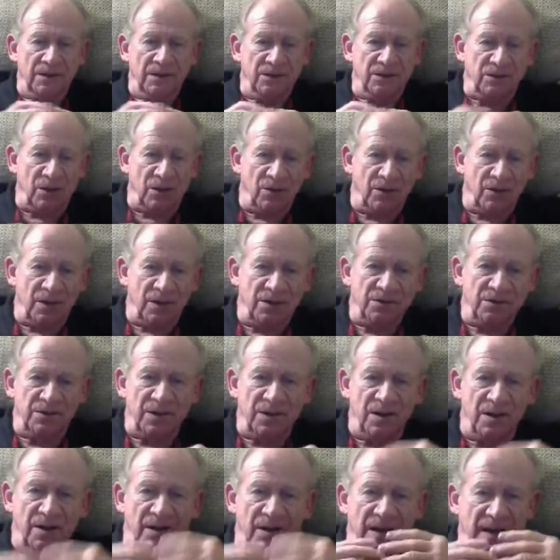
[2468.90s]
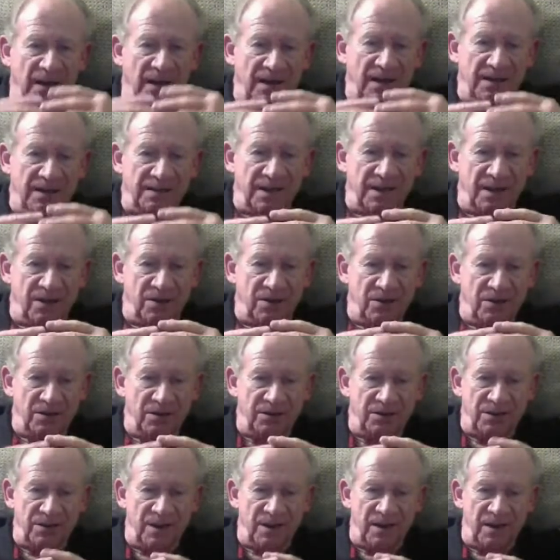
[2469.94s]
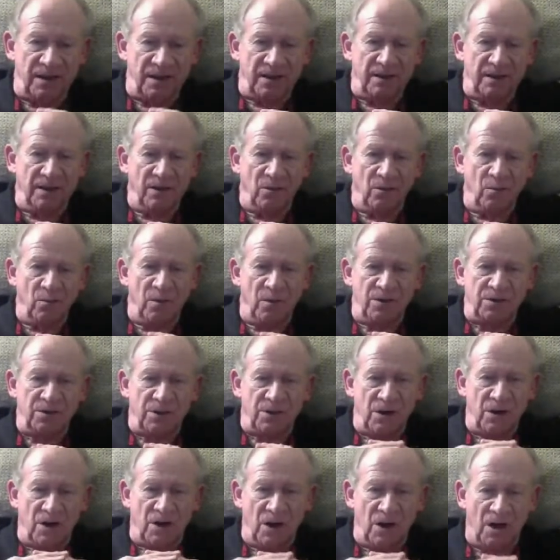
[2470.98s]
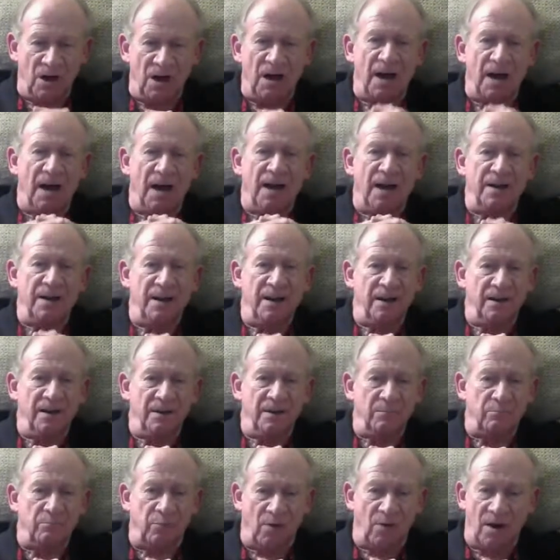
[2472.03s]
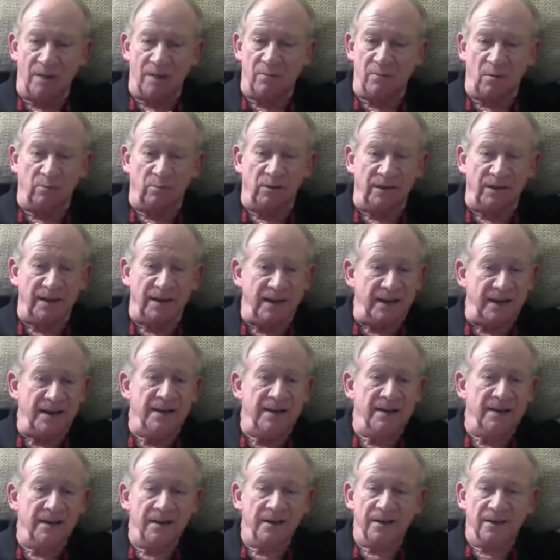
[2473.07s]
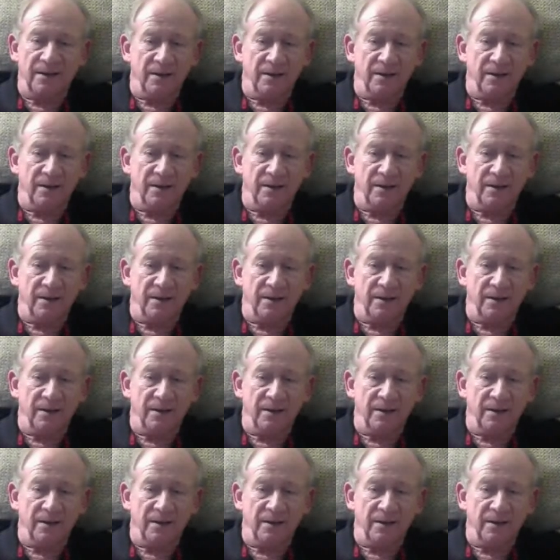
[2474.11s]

So it is a good thing, which God probably,